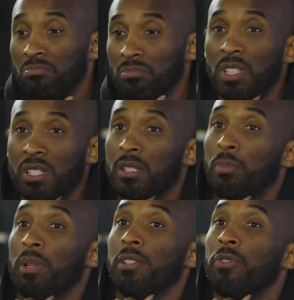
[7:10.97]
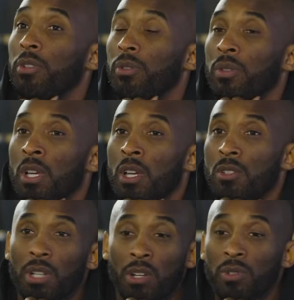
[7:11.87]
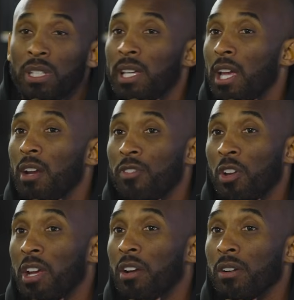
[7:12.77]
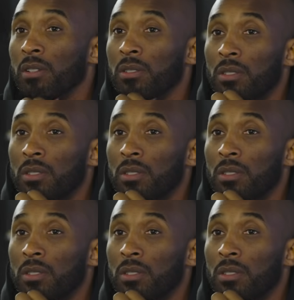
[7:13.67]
This is the place for you. Mm-hmm. So I don't really care if you're here.